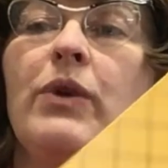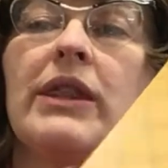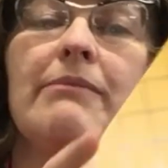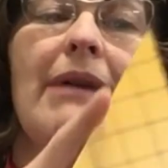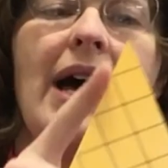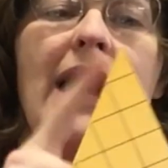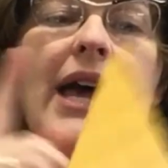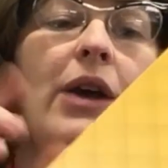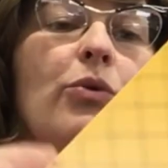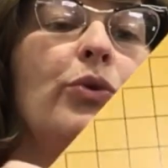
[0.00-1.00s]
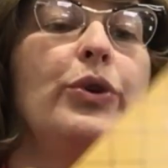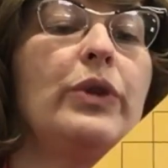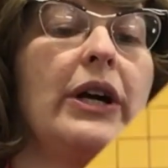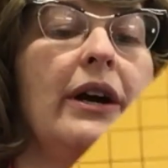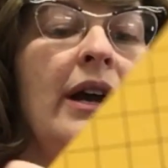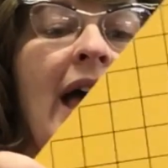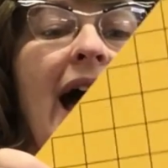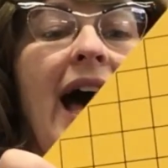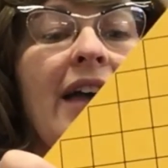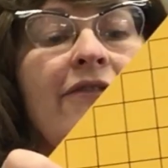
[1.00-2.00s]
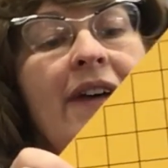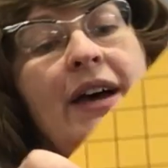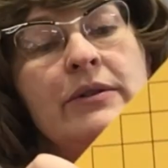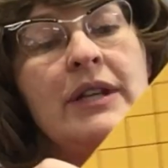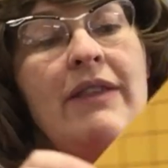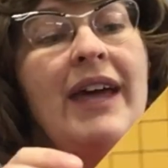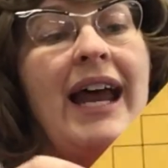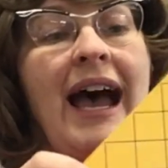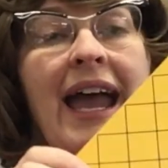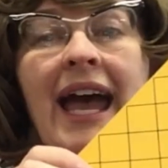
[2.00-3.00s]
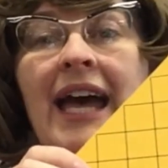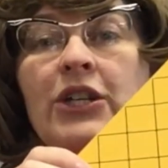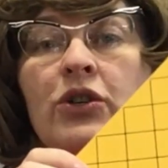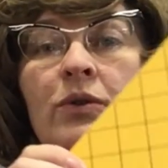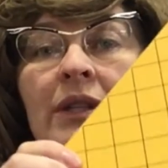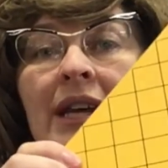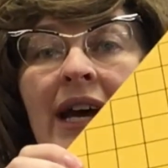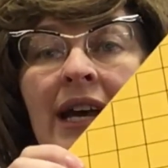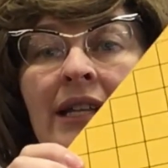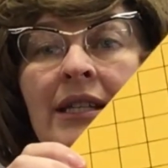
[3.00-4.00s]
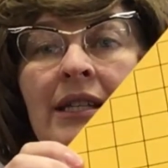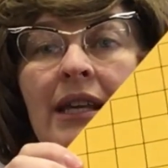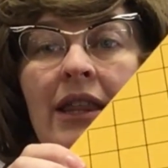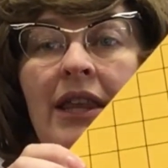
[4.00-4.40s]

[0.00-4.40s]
with my ruler, I found that I had two sides